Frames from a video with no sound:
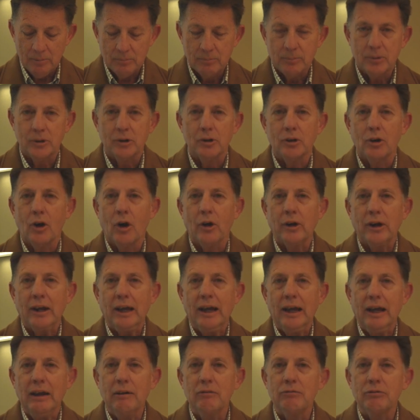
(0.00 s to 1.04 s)
but not
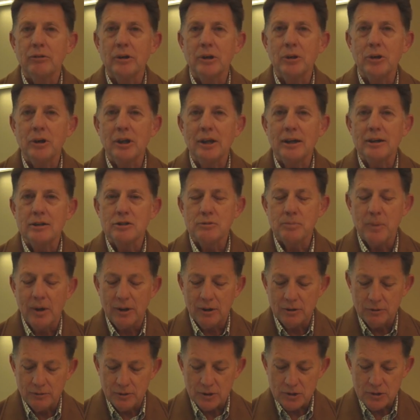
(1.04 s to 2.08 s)
everything is
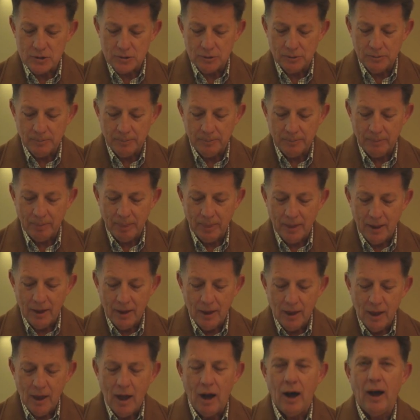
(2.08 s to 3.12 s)
beneficial.
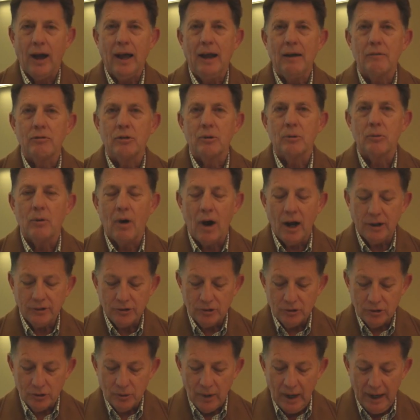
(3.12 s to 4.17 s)
I have the right
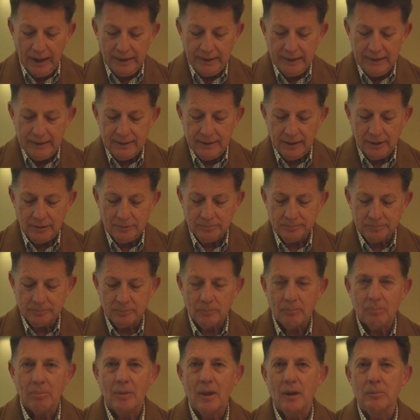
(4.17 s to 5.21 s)
to do anything,
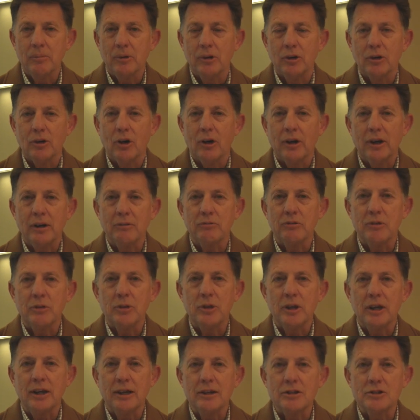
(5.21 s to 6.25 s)
but not
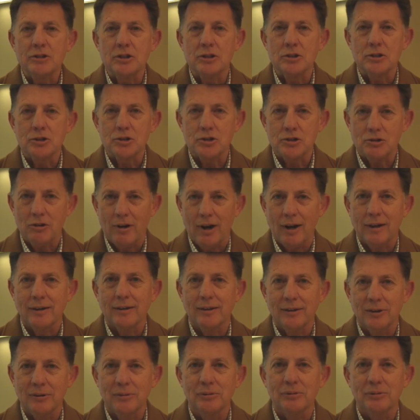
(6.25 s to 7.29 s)
everything is
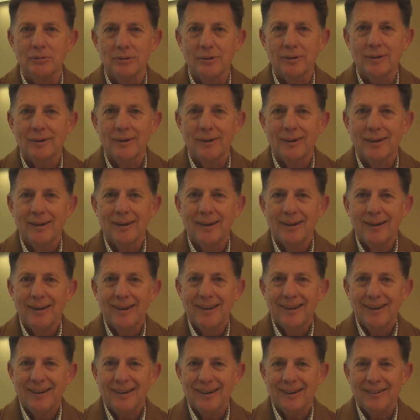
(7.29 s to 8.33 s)
constructive."
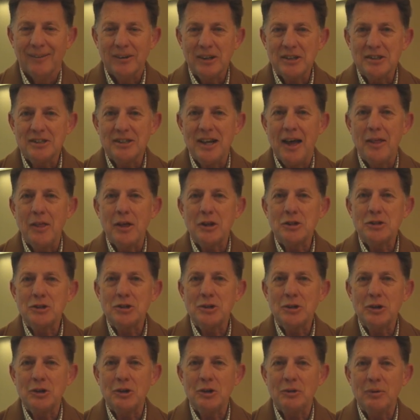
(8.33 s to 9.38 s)
I want to say that
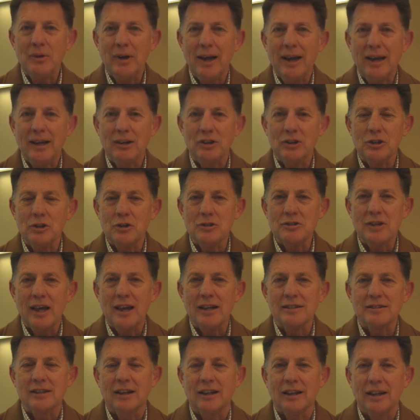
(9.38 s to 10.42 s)
to you and use that
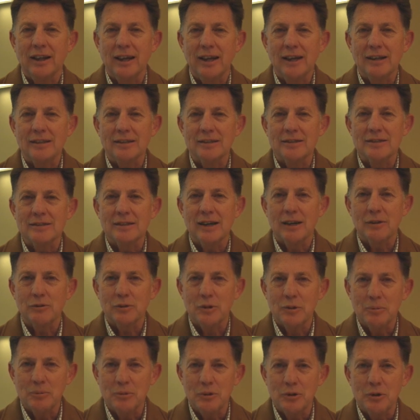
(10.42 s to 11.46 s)
as a lens as
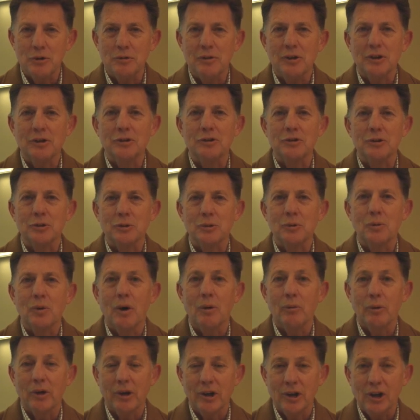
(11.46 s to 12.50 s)
we move into
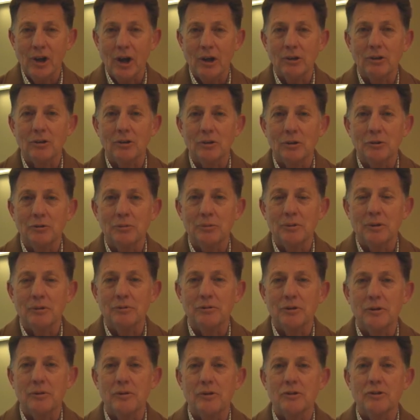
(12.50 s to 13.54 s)
what we're going to do from the
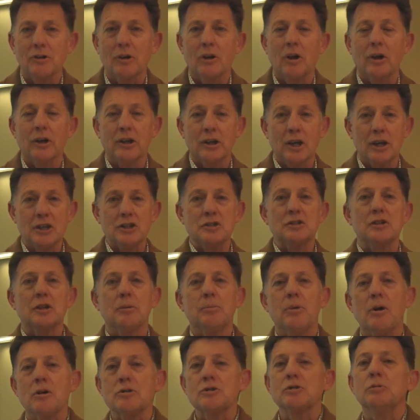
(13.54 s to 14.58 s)
5th of July. Yes, the
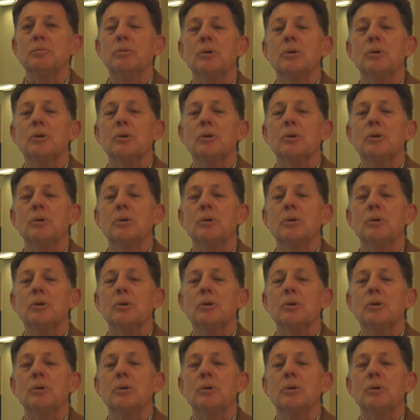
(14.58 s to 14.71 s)
Apostle